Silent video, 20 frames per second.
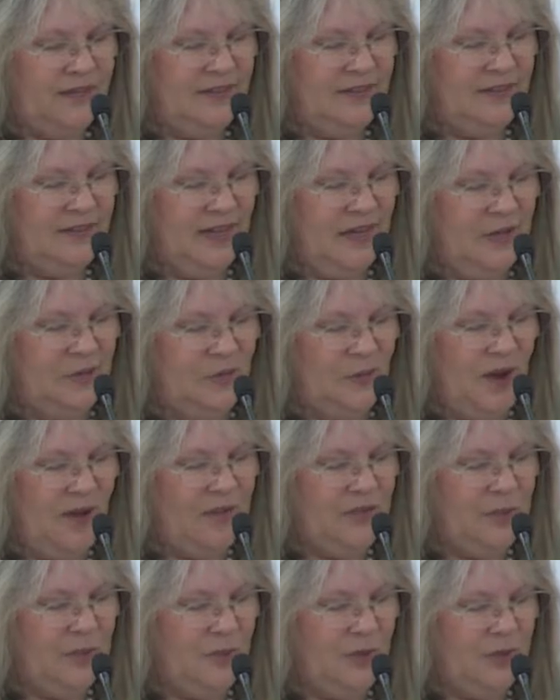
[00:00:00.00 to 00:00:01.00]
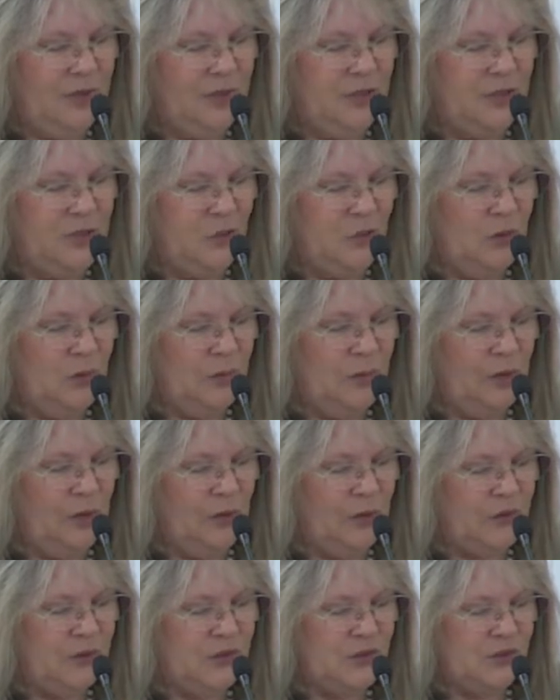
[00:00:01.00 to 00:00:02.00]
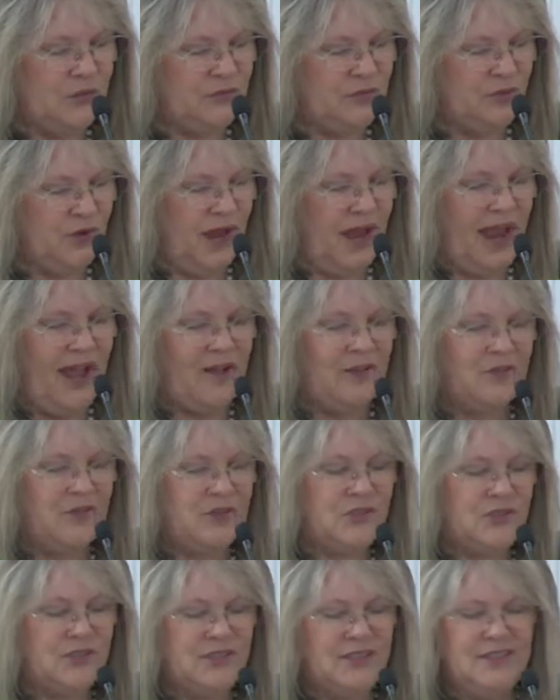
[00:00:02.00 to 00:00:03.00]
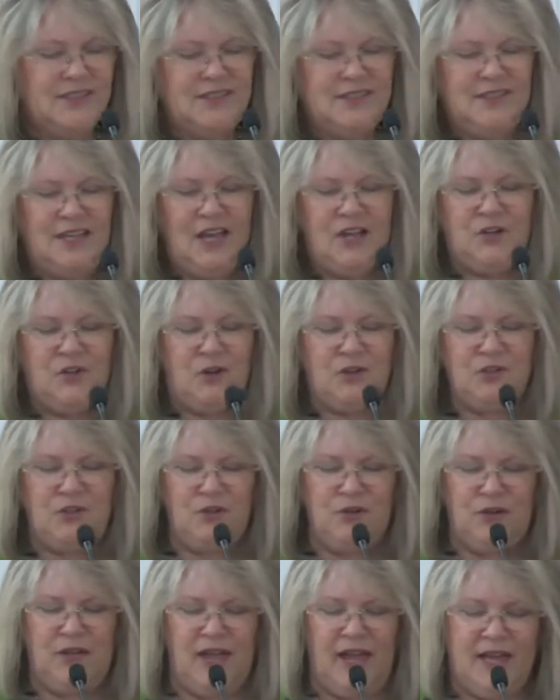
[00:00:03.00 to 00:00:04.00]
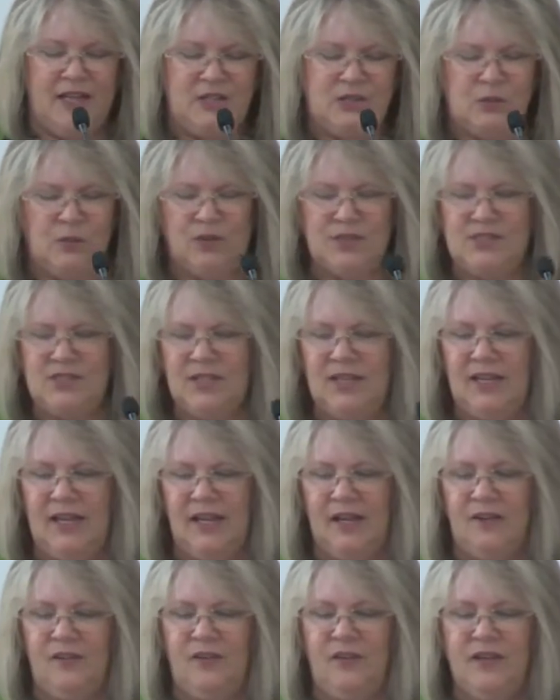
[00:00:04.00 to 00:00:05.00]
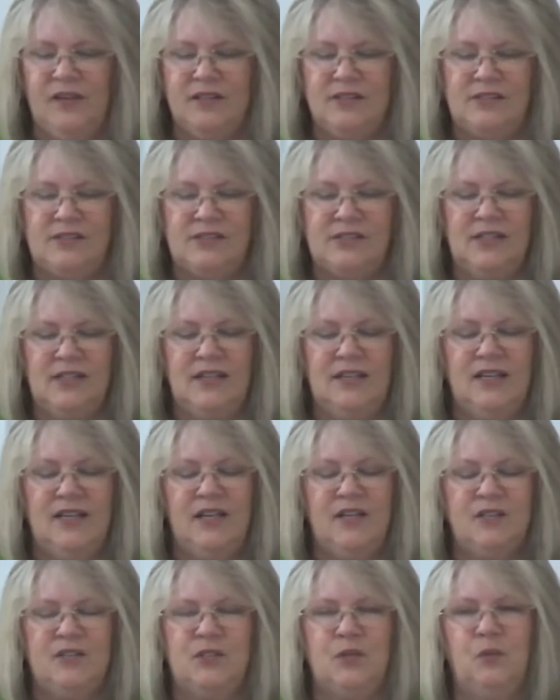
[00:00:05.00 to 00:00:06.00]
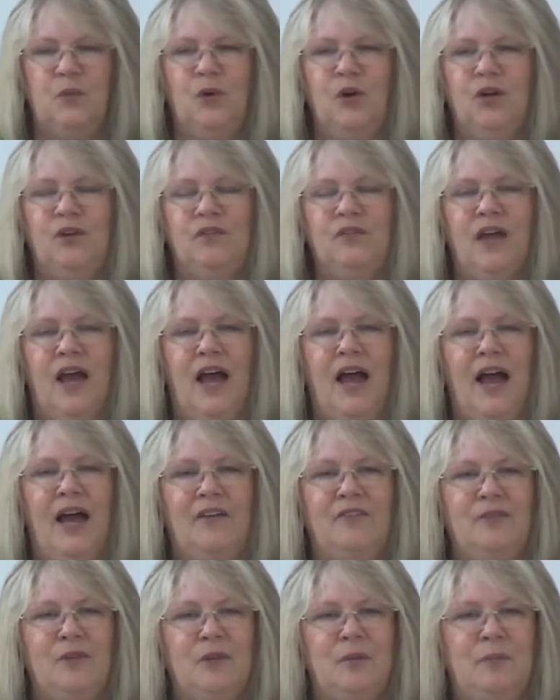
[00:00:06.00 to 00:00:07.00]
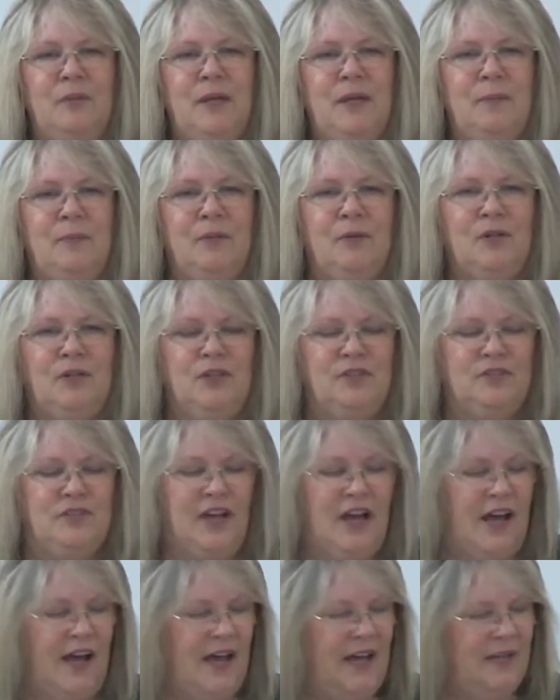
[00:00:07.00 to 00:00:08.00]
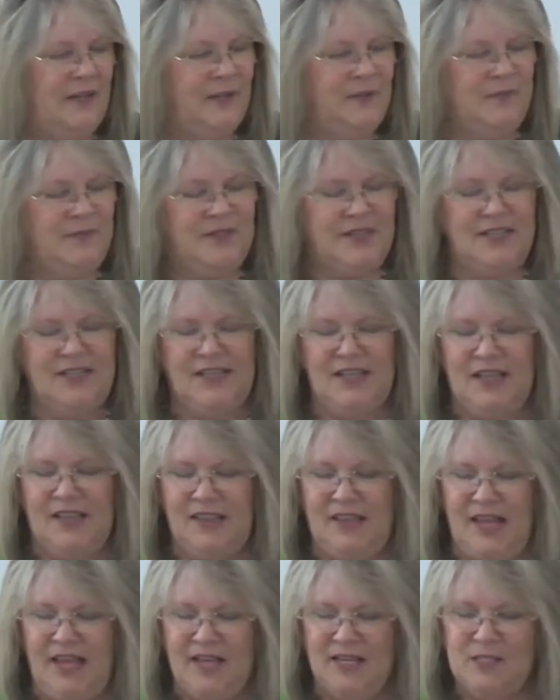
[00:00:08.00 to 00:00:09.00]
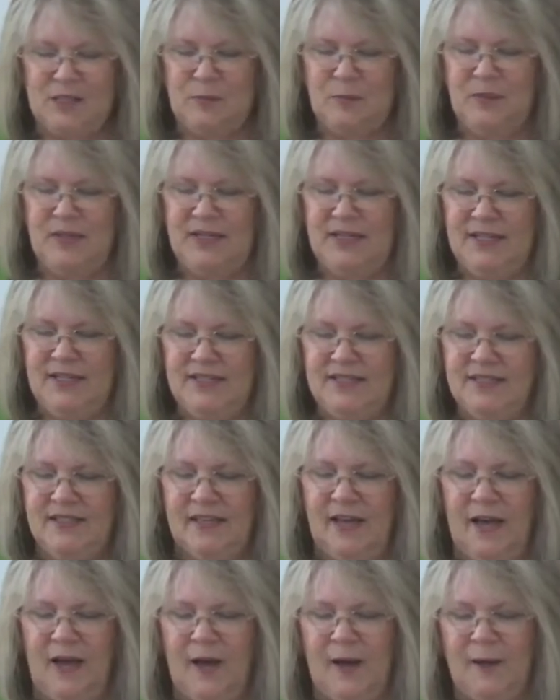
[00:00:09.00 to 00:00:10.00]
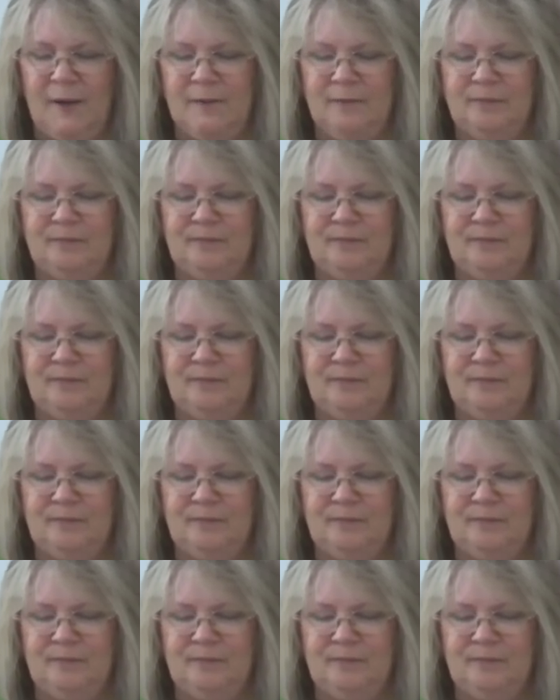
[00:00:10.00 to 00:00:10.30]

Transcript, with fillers: and write them on the doorpost of your house and on your gates. Once again, this is the word of God for the people of God. Thanks be to God.